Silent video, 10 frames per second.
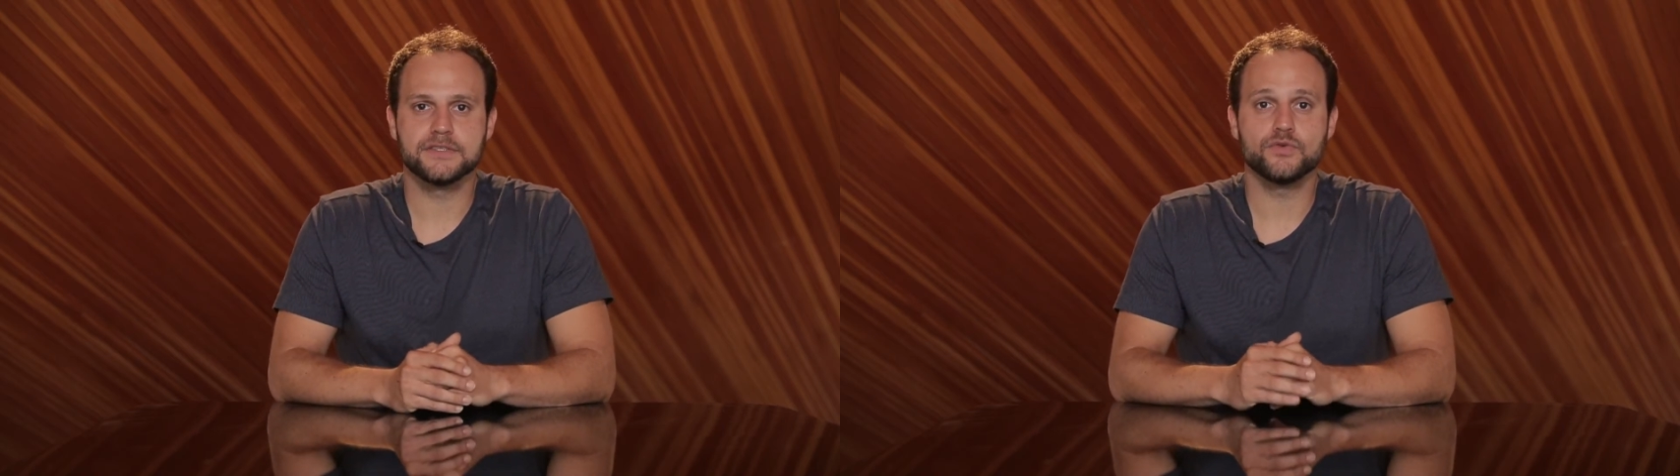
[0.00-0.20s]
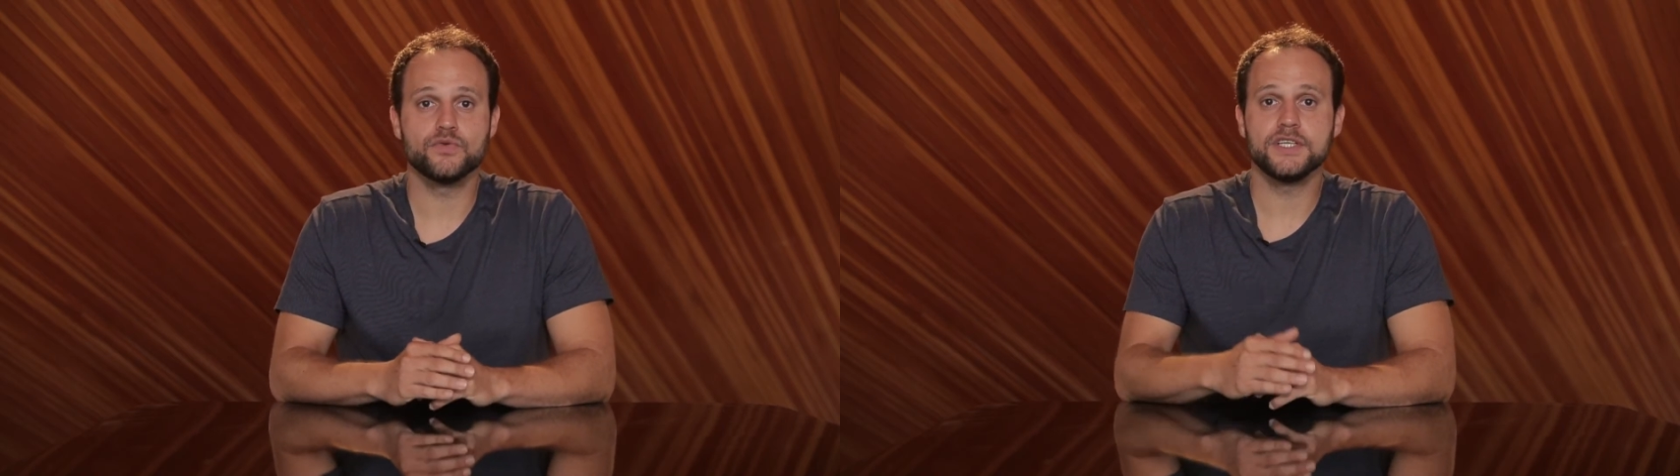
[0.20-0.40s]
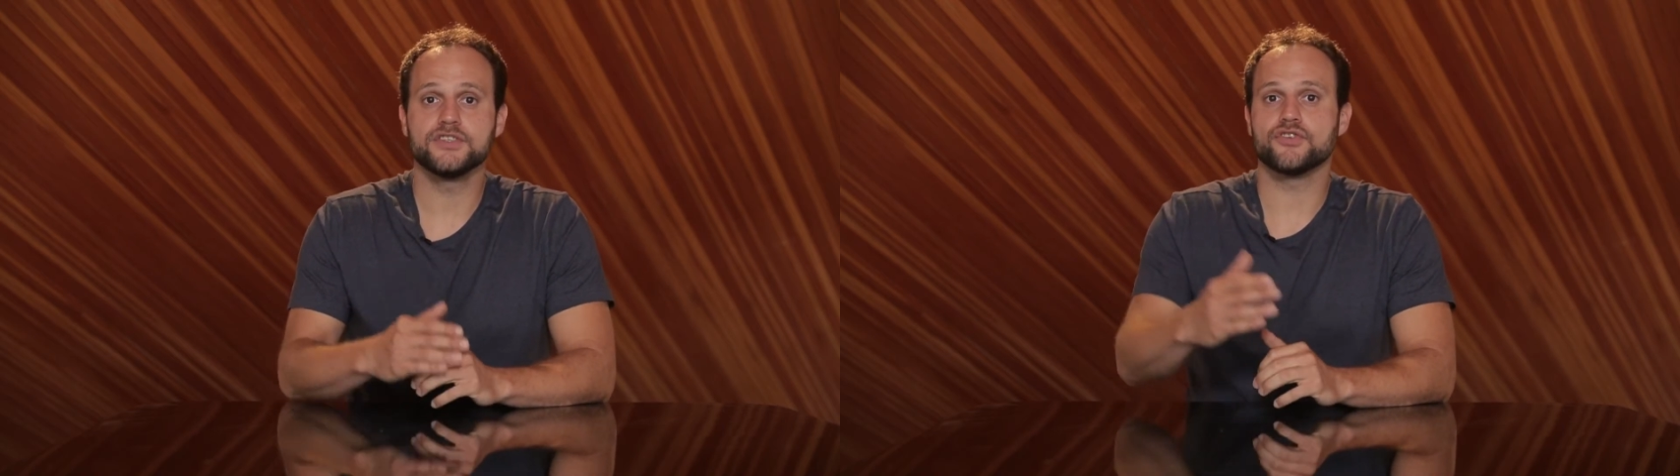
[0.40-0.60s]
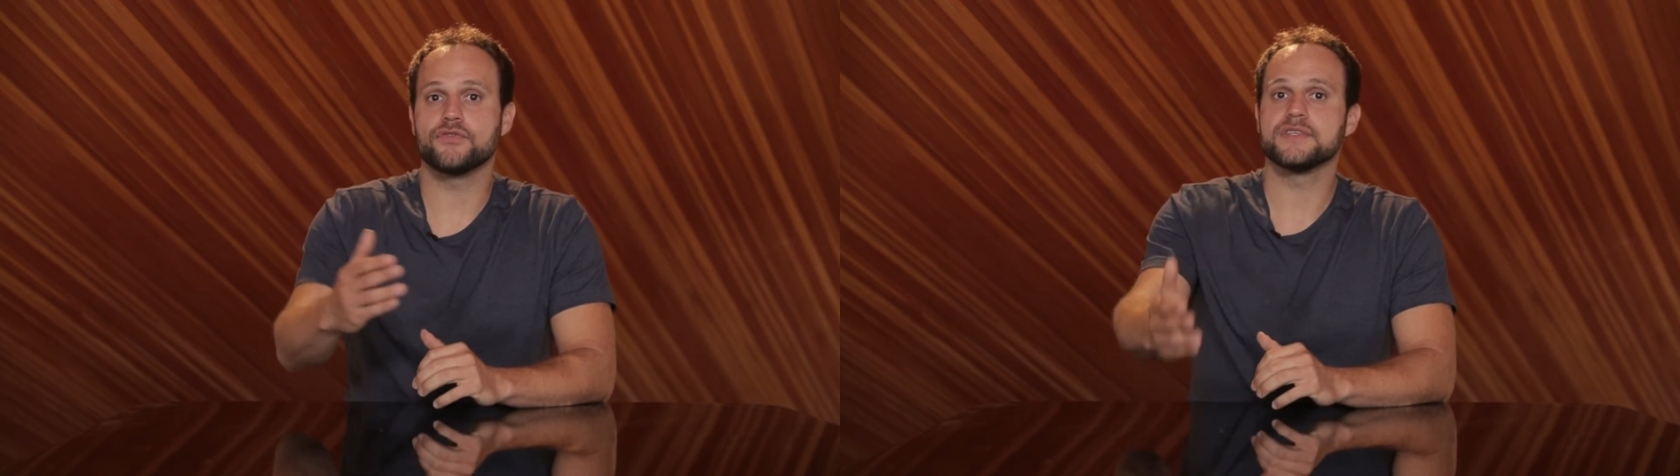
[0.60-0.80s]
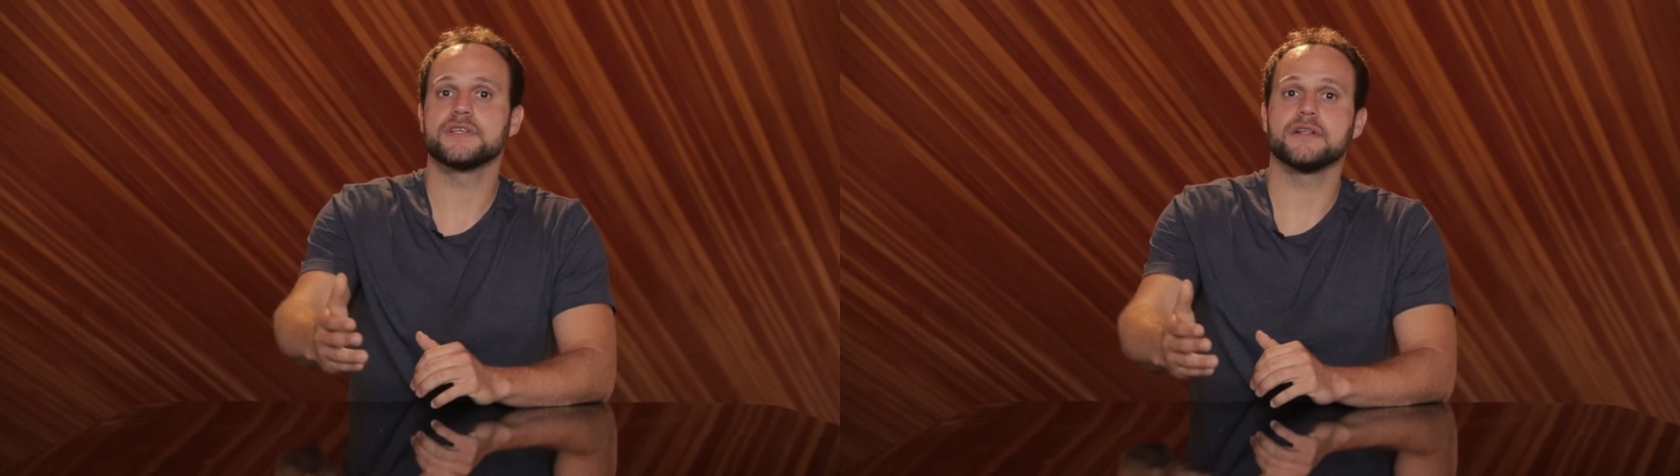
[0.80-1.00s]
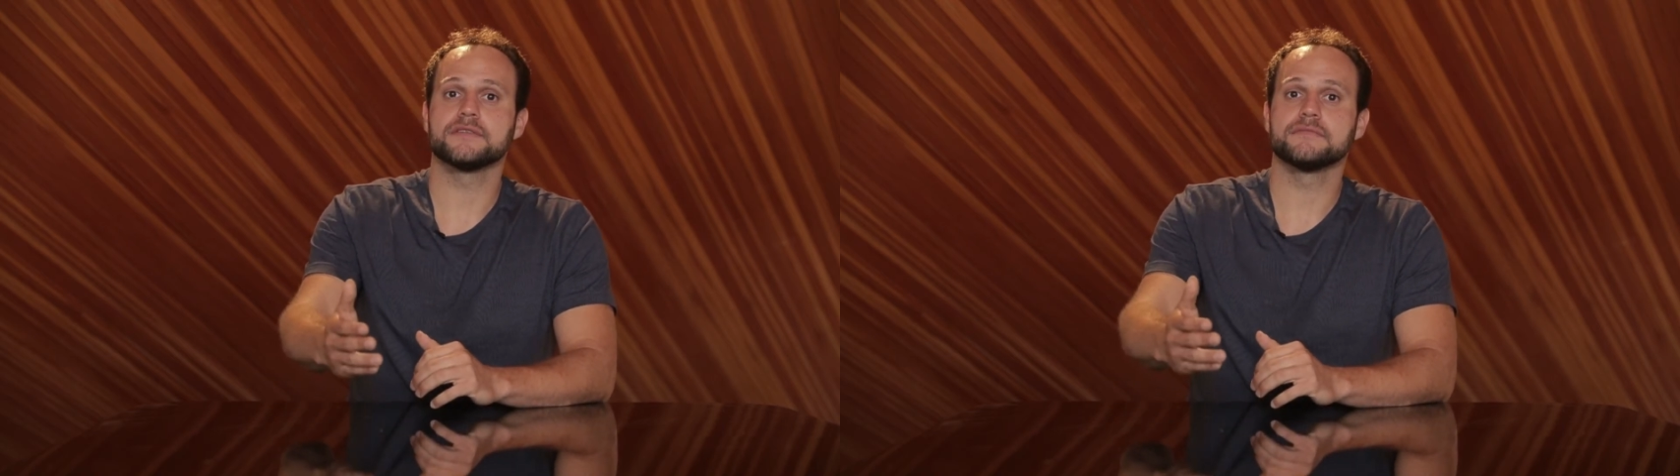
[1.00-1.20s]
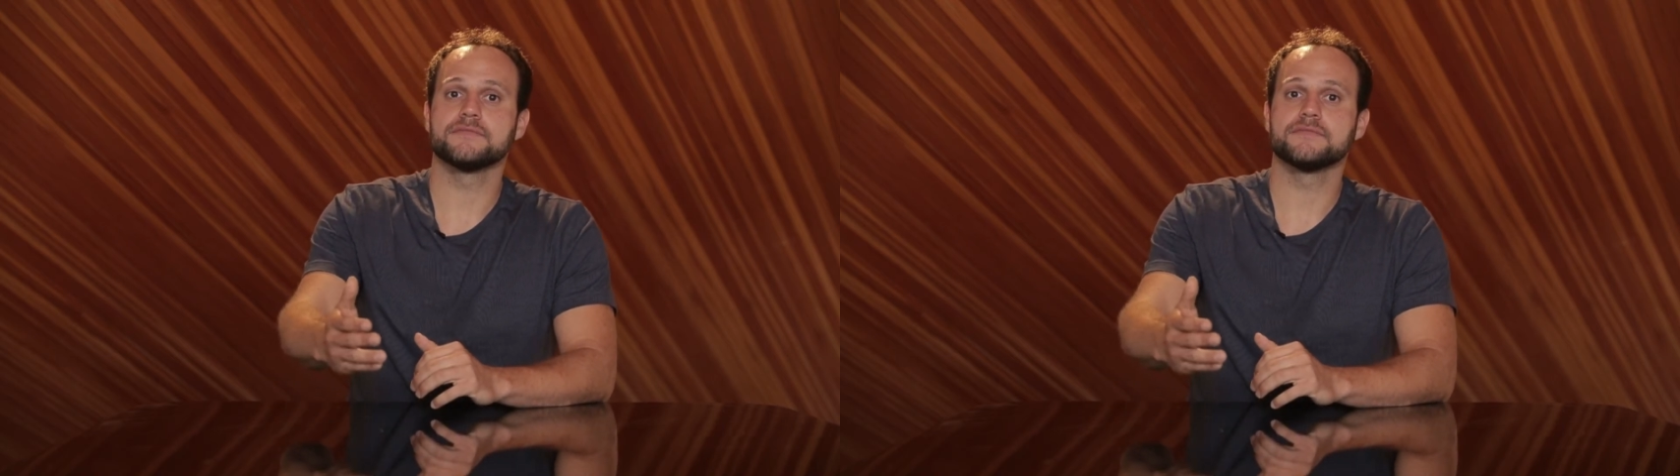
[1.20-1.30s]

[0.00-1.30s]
to reach your result.